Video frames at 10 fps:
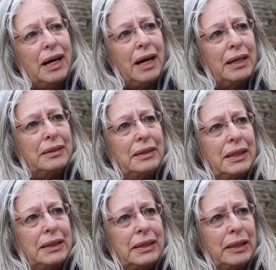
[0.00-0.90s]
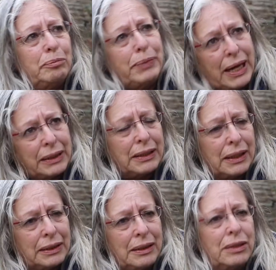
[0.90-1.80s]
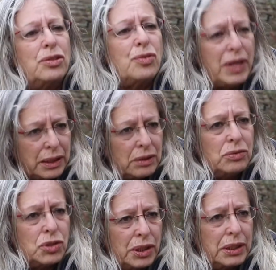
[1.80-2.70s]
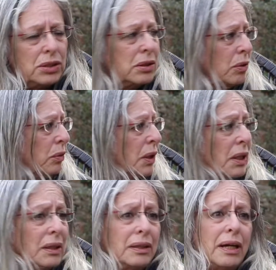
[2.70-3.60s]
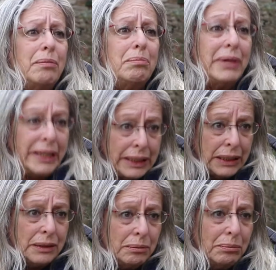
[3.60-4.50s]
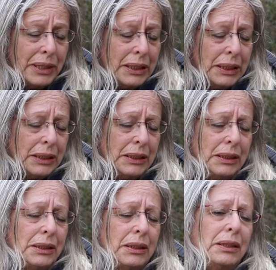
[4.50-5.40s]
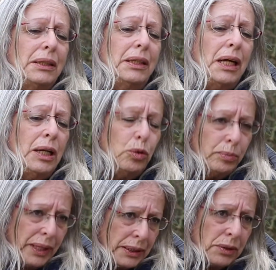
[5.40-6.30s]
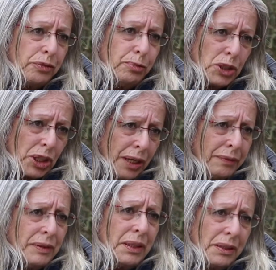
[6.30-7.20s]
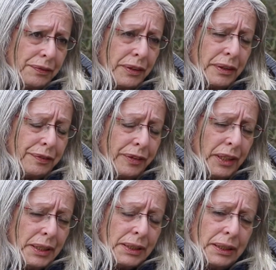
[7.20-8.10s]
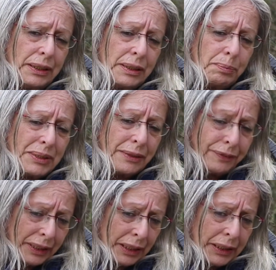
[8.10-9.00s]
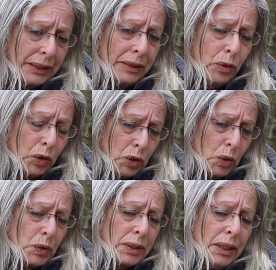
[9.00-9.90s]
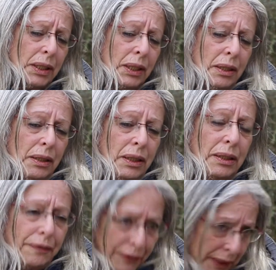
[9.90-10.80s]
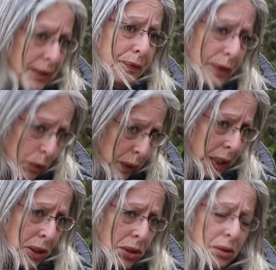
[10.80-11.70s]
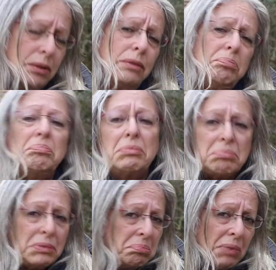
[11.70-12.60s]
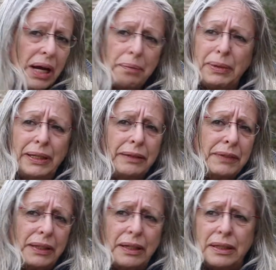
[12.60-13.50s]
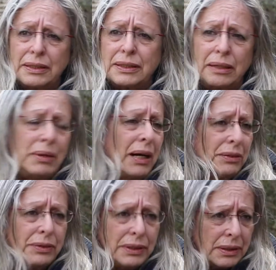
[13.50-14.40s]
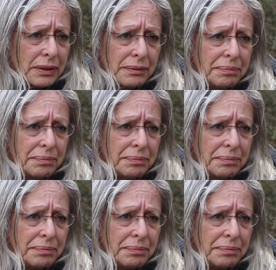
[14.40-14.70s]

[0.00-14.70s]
and they came back and they tried to change so there are many many alumni of MASHAV in the different fields and specifically in the, all those in the fields of education, I believe that there are some hundreds